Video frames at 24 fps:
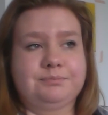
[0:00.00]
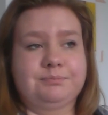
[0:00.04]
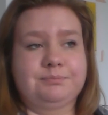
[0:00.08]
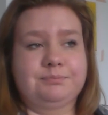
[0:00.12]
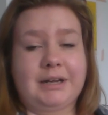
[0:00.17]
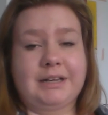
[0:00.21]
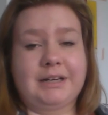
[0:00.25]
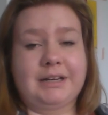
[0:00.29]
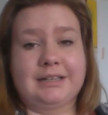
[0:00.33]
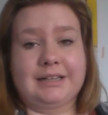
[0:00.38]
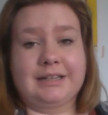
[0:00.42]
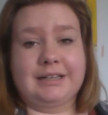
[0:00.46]

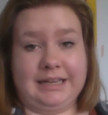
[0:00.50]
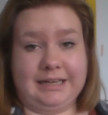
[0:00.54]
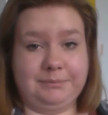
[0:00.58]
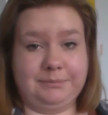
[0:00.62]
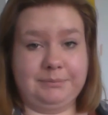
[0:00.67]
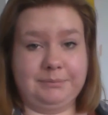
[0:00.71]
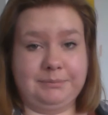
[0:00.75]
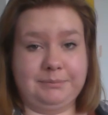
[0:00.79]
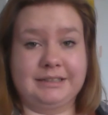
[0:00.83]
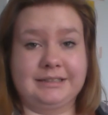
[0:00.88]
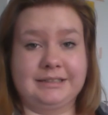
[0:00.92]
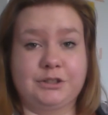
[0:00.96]
basically
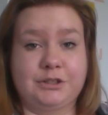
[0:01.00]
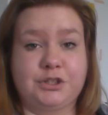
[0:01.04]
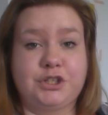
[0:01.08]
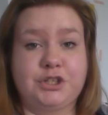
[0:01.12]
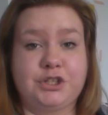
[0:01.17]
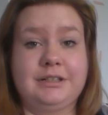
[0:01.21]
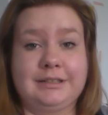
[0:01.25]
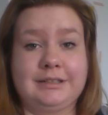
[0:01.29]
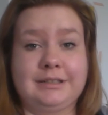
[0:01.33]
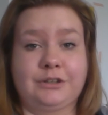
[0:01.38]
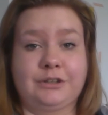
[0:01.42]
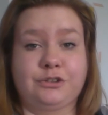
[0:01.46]
means that she
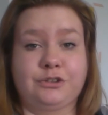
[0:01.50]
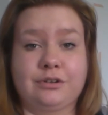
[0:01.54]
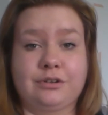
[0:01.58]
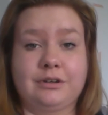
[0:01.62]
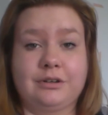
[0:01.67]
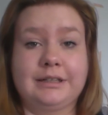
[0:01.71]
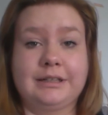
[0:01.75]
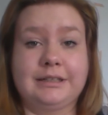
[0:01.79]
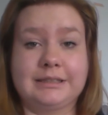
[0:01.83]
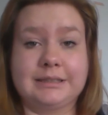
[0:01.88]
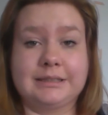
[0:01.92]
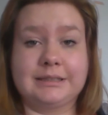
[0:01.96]

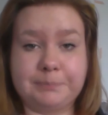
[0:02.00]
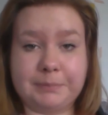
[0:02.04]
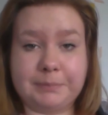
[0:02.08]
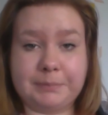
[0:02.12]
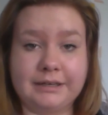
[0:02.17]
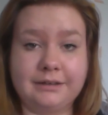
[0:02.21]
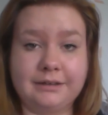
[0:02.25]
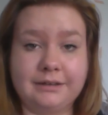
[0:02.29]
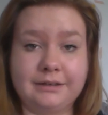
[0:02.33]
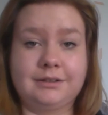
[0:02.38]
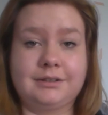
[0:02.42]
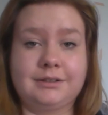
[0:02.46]
naturally
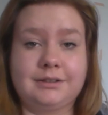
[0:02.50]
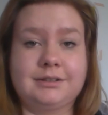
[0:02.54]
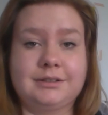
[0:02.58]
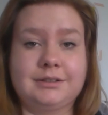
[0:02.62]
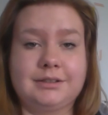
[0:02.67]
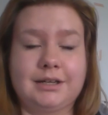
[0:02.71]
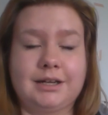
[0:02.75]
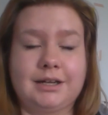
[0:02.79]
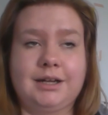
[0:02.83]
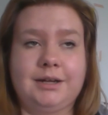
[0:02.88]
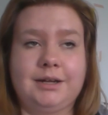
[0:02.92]
speaks